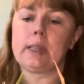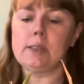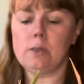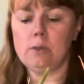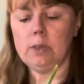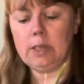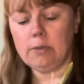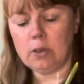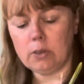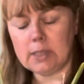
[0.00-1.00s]
So you've
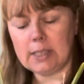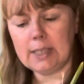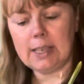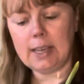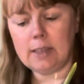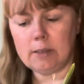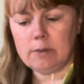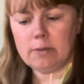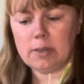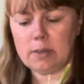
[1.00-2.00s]
got to kind of
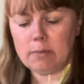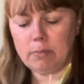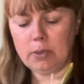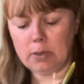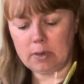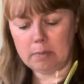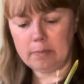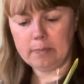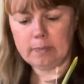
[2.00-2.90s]
put them